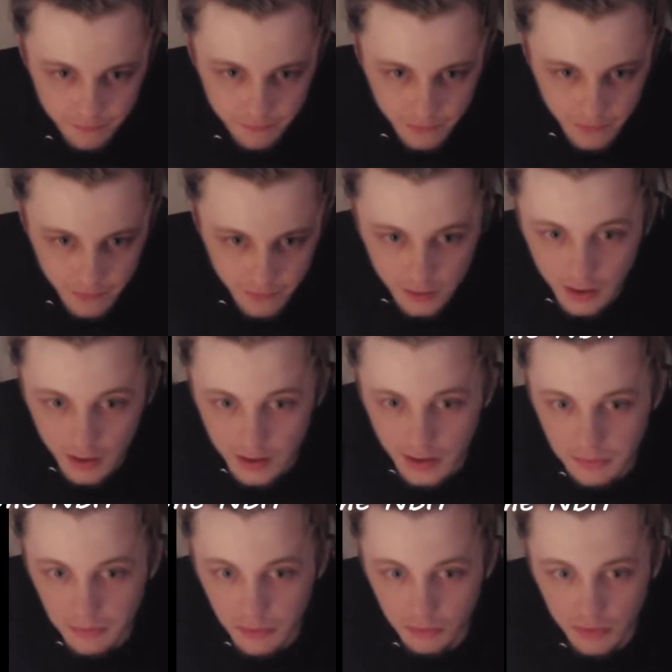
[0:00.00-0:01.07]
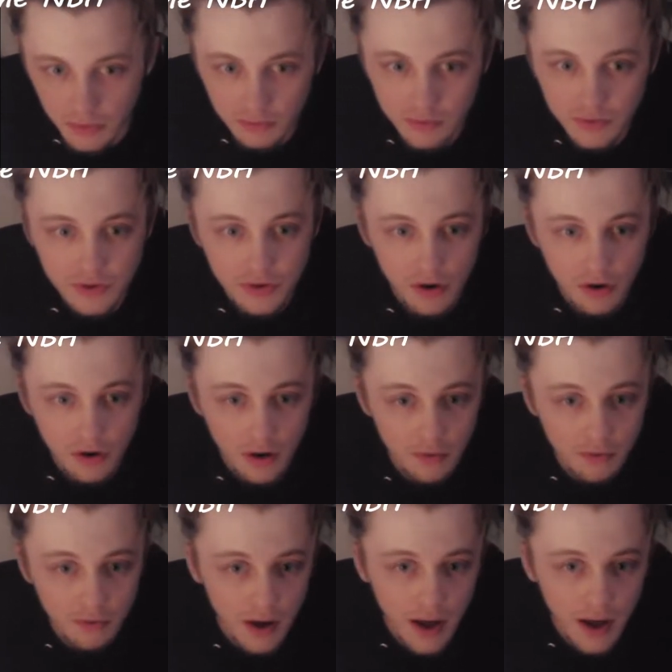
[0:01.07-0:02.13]
Number 1, we'll start off
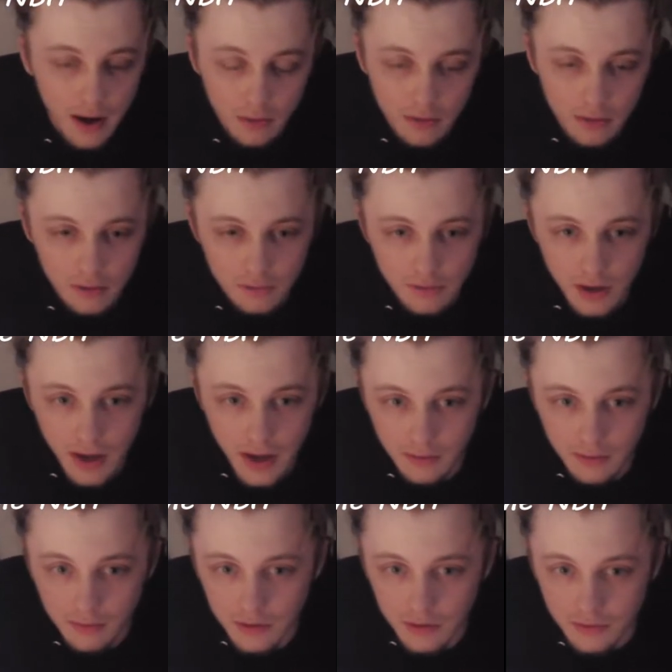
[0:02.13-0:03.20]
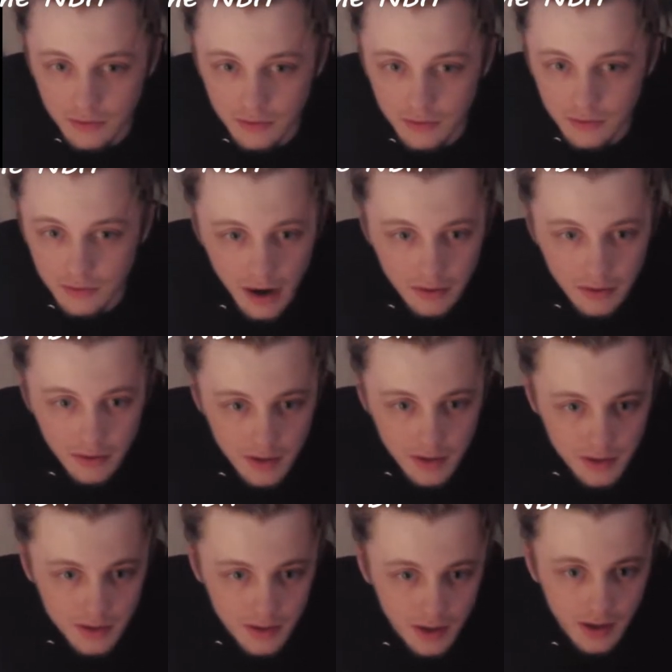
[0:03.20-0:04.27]
with how close the crowd
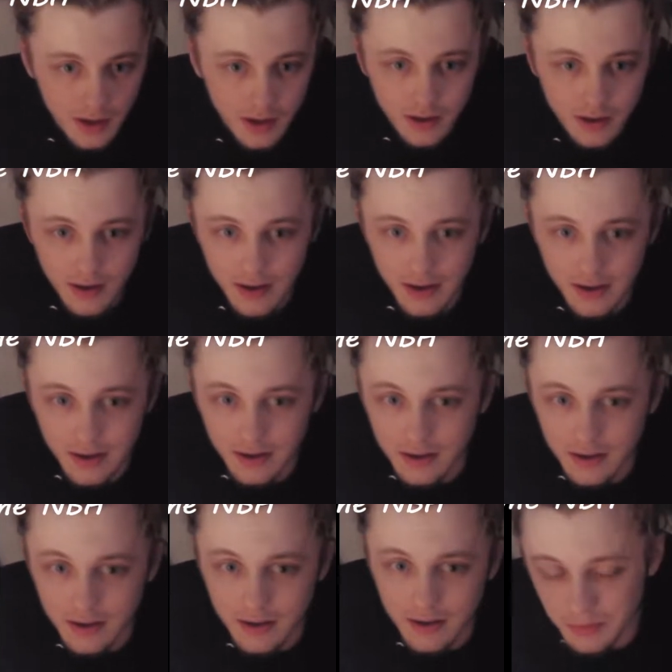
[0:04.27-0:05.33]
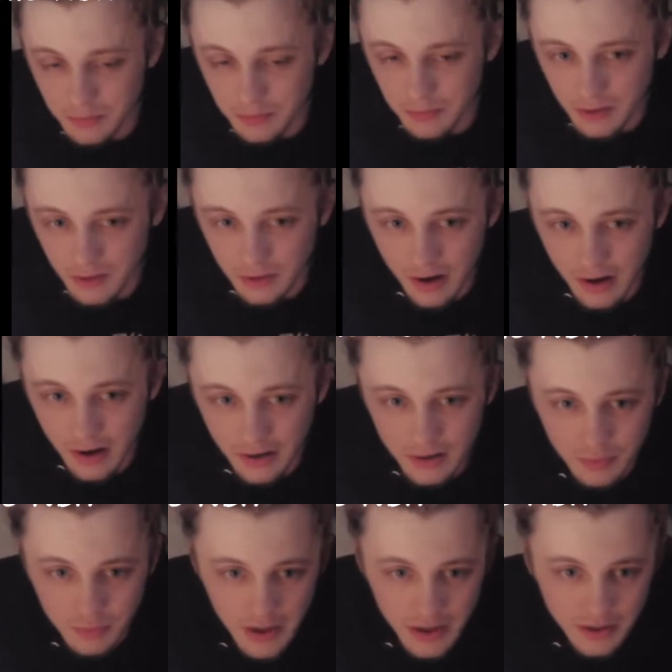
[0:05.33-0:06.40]
is. The crowd is
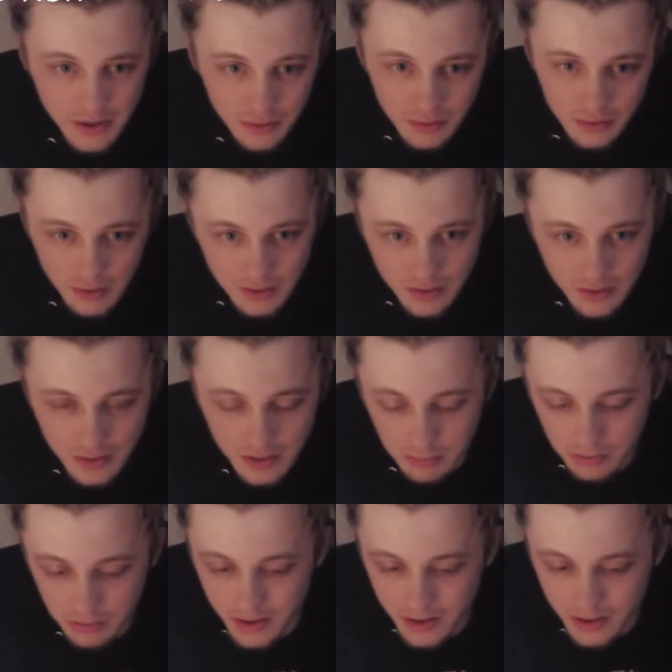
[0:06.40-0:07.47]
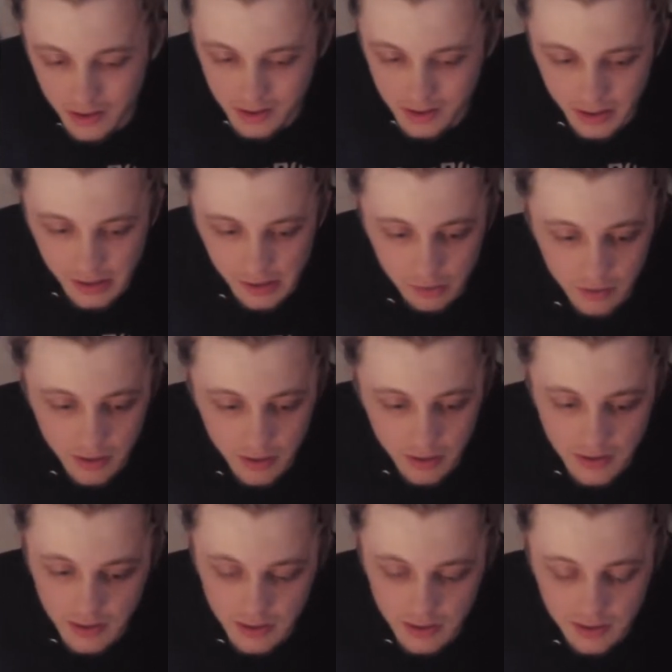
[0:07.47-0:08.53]
way too close to the players, and it
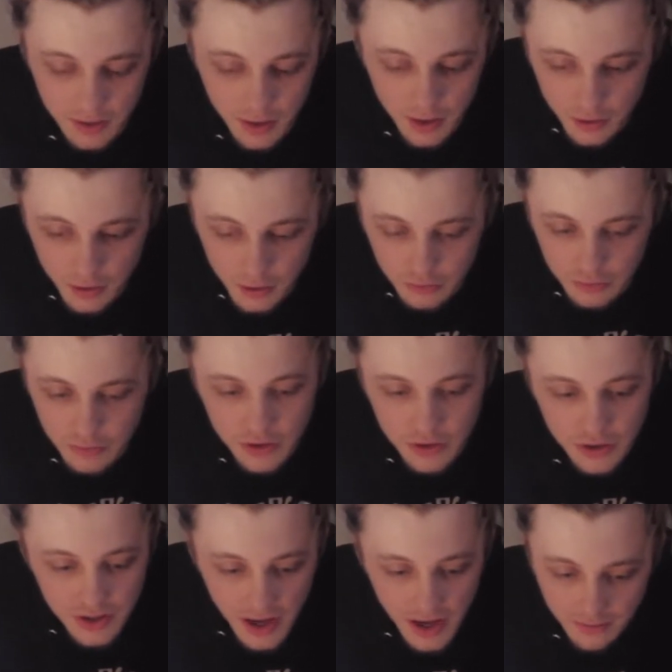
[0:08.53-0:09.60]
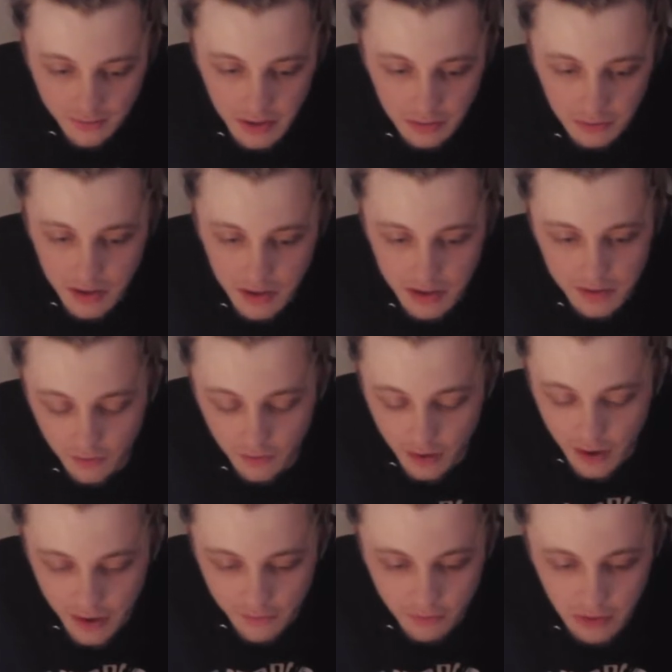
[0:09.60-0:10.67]
creates a huge safety risk for
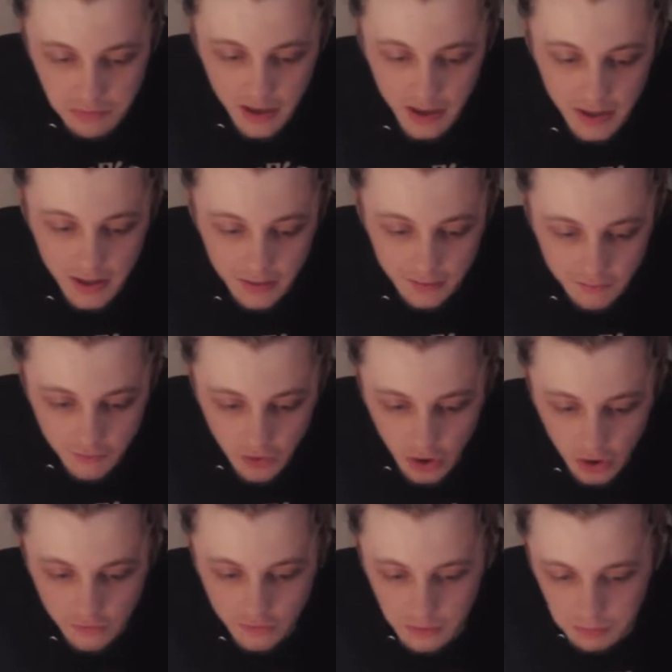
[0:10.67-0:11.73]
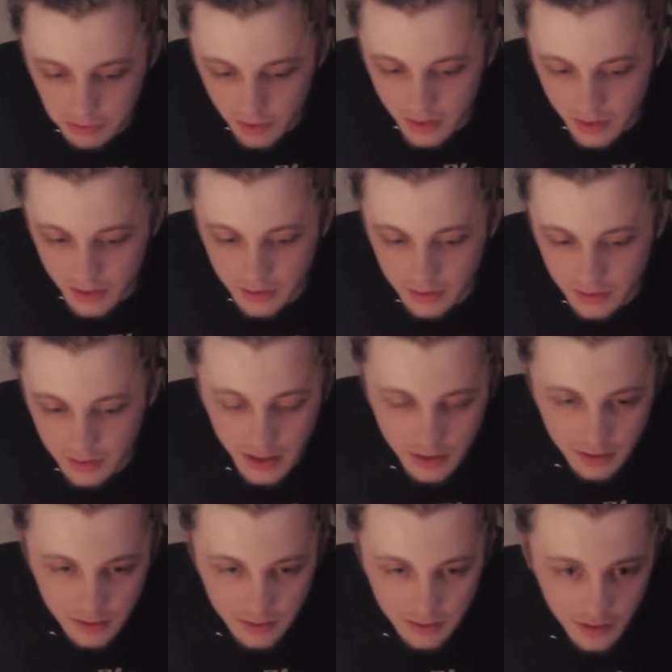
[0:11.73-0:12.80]
everybody involved, the players
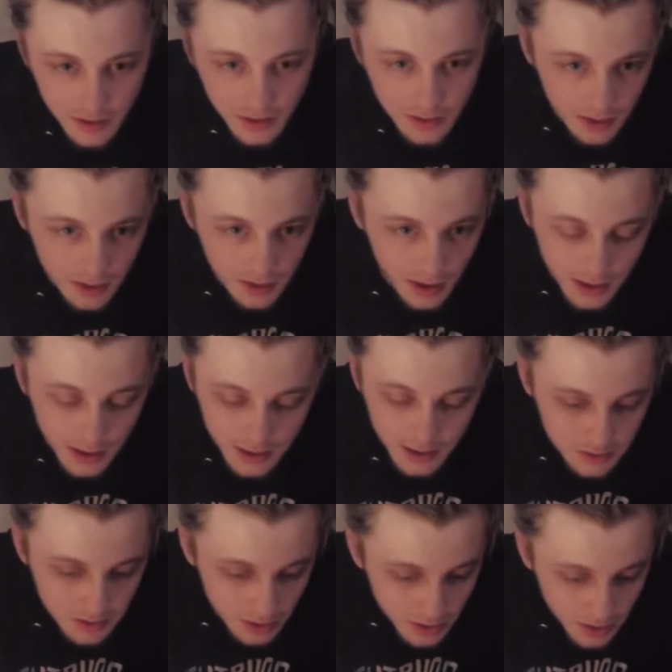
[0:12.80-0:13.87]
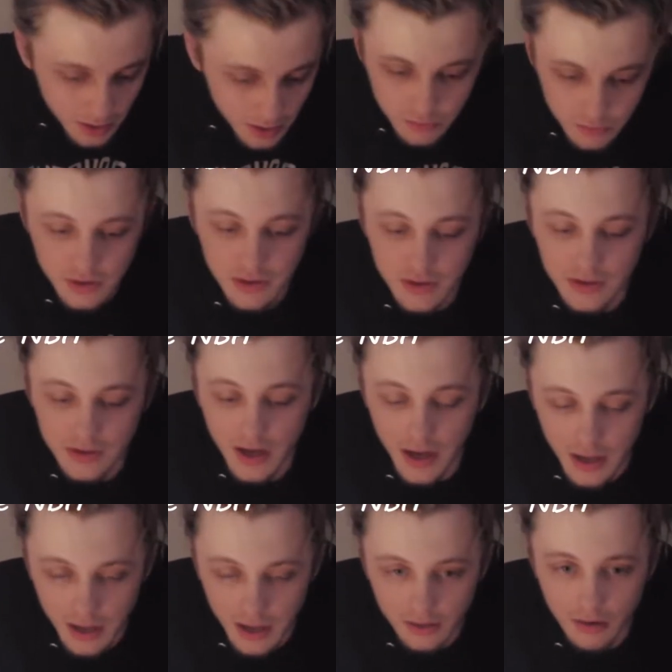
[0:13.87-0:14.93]
and even the coaches
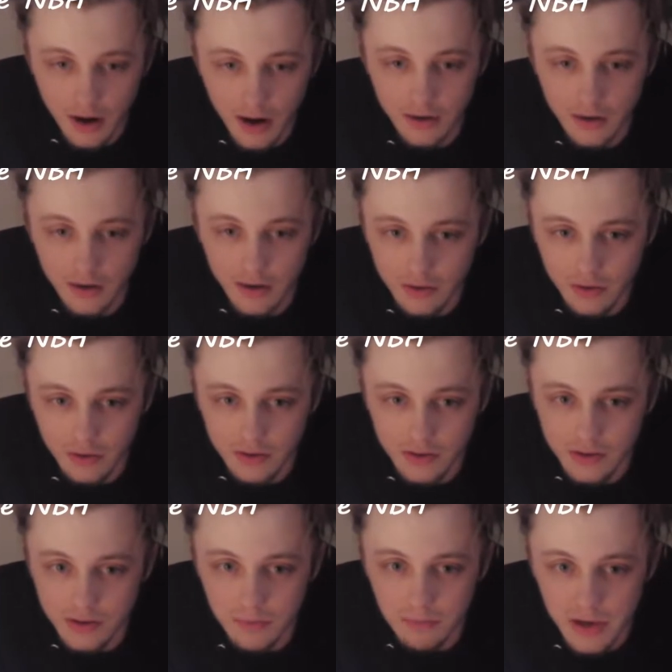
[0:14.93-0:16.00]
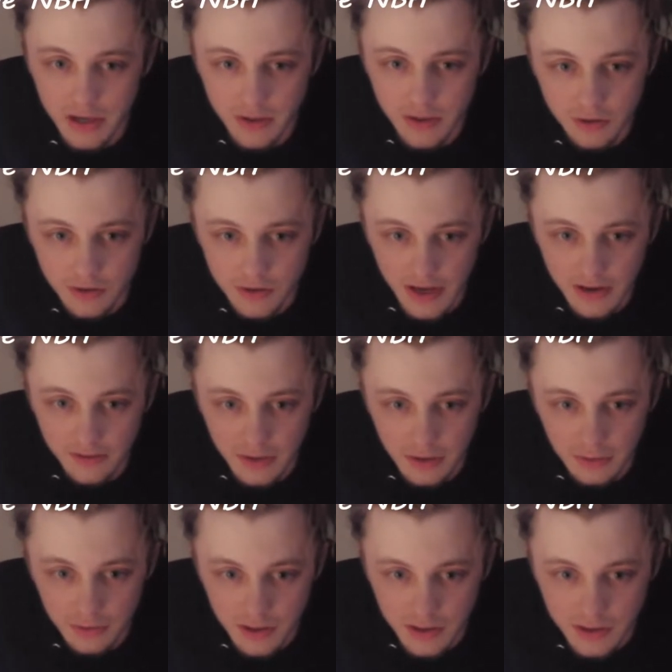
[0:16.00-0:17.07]
and the crowd. It causes a major
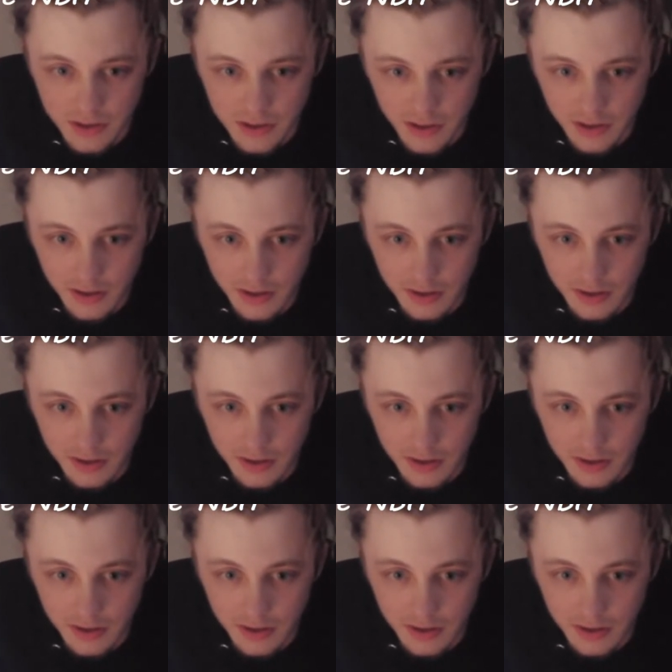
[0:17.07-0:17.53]
safety risk.